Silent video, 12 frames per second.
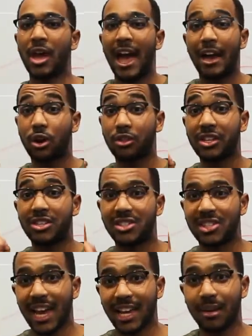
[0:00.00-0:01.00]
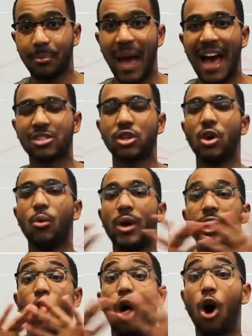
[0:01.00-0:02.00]
And on the second pass,
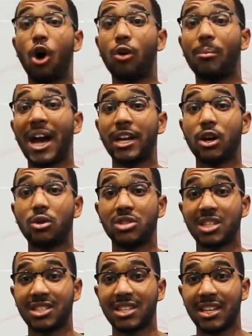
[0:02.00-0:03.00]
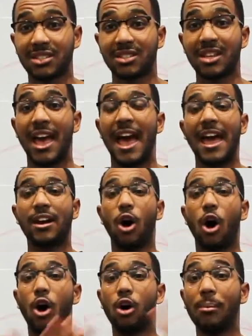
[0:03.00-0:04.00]
when all my nodes exist and
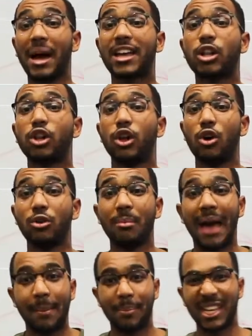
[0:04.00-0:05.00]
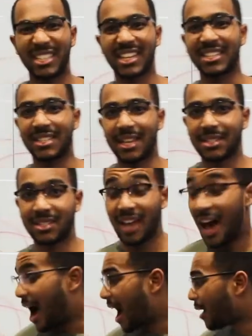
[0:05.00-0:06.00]
all my clone mappings
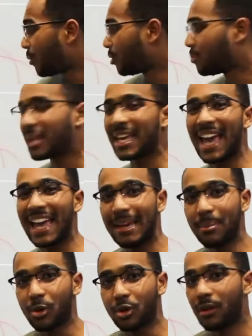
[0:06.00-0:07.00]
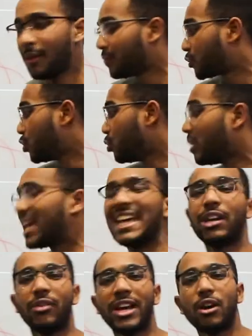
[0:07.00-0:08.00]
exist, I will be able to
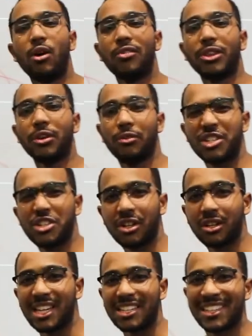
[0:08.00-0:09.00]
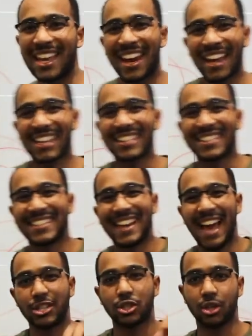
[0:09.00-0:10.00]
iterate over the original list and I can
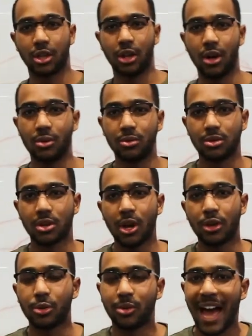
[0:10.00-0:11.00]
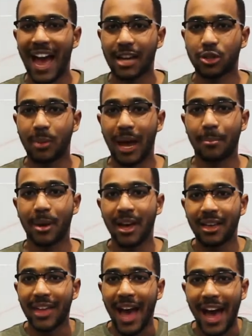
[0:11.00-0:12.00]
snatch the clones through the hash map.
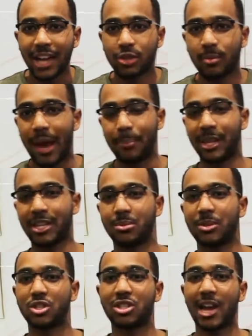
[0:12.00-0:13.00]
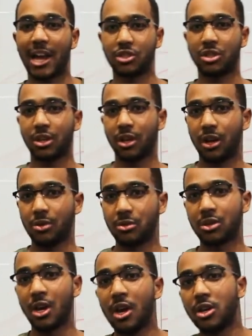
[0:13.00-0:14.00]
The hash map lets me snatch the
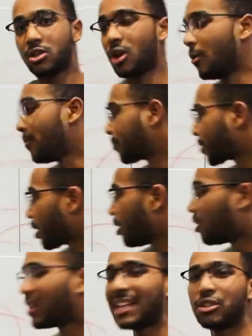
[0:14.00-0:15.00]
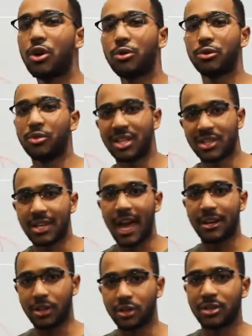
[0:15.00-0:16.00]
clones. So let's go through this
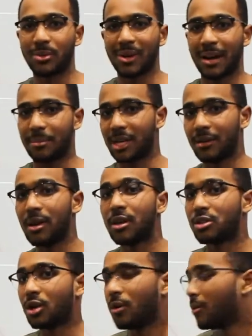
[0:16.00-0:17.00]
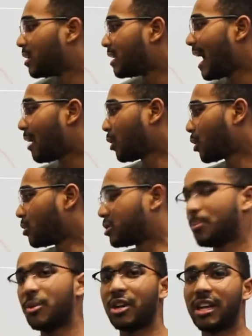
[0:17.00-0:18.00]
and you'll see what I mean. So now we're going
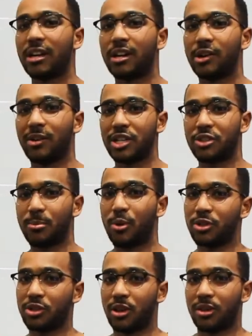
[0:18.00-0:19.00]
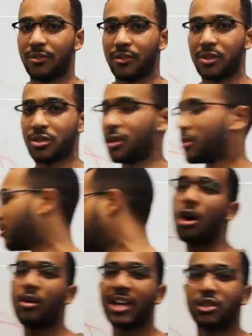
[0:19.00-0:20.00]
to put an iteration pointer on the first node.
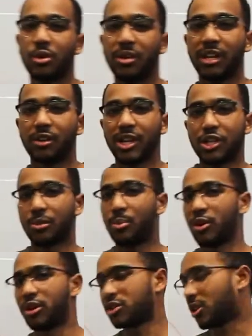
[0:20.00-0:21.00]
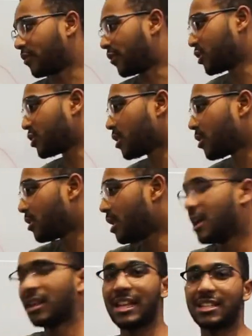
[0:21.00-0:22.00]
Okay, so an iteration pointer is on the first
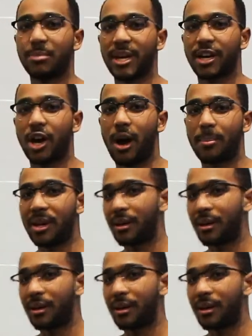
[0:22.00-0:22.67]
node. Let's make a copy